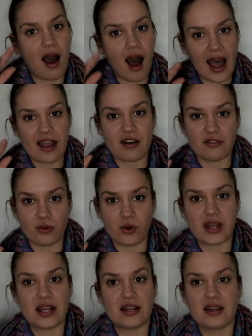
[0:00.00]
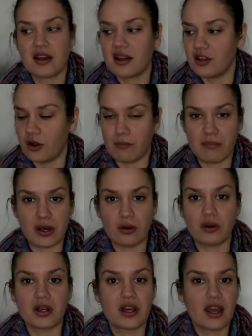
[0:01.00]
I avoid, you know,
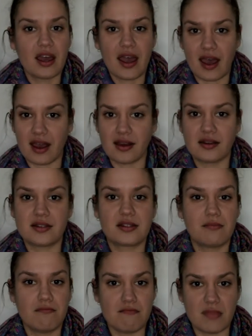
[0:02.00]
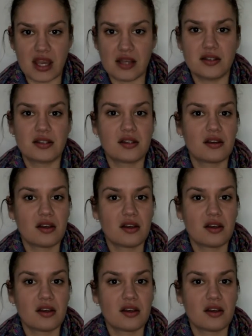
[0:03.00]
milk, eggs, meat,